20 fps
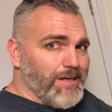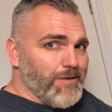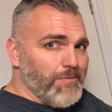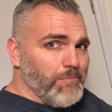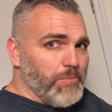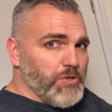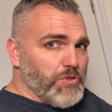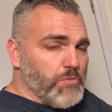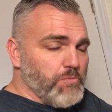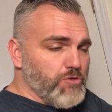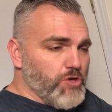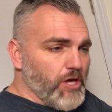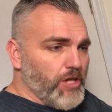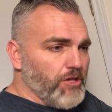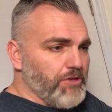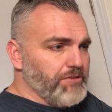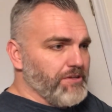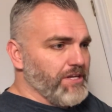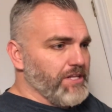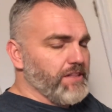put some
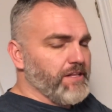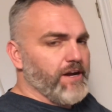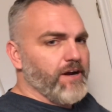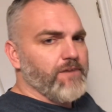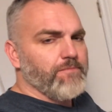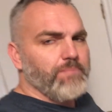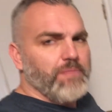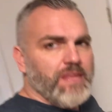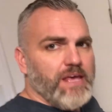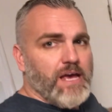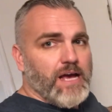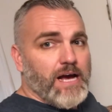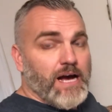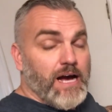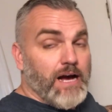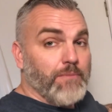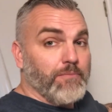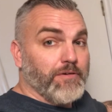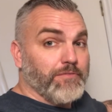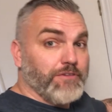gelatin in there.
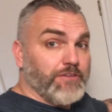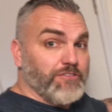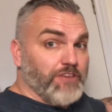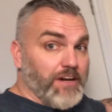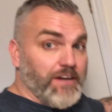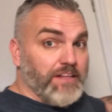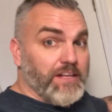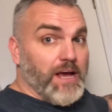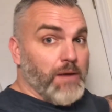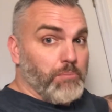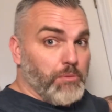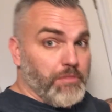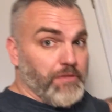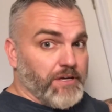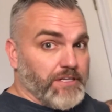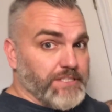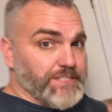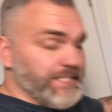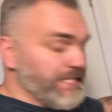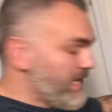I've decided a couple
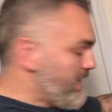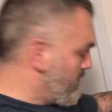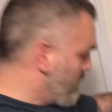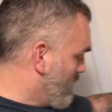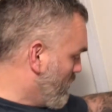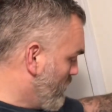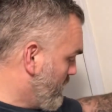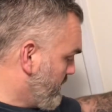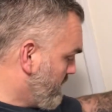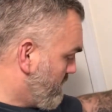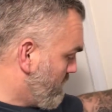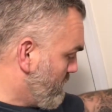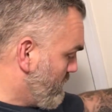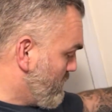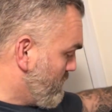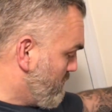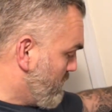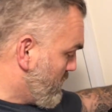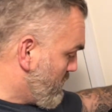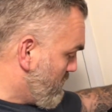things. I'm going to
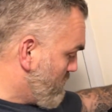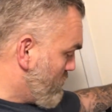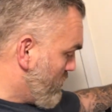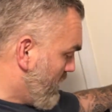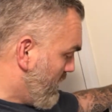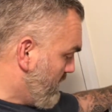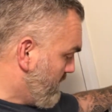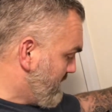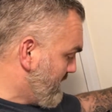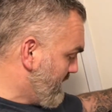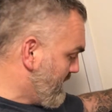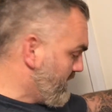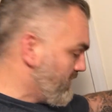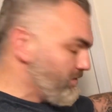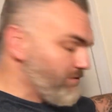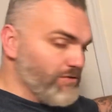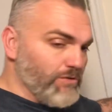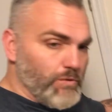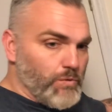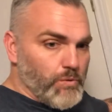put some gelatin in
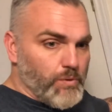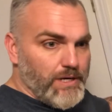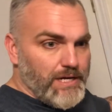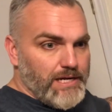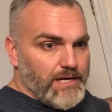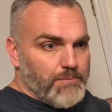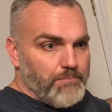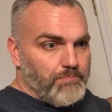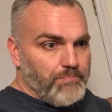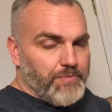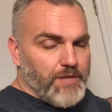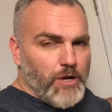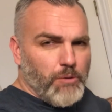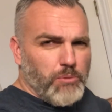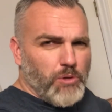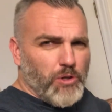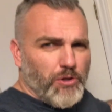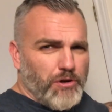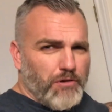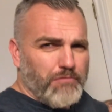to help
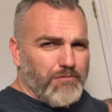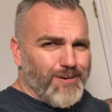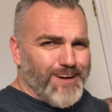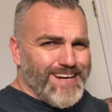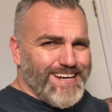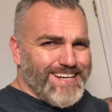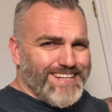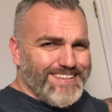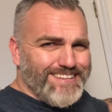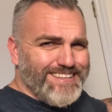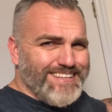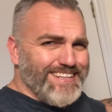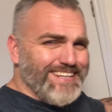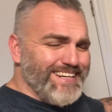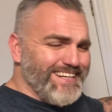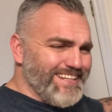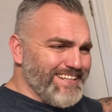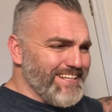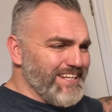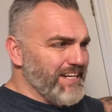clarify it,
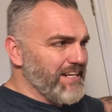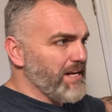clean it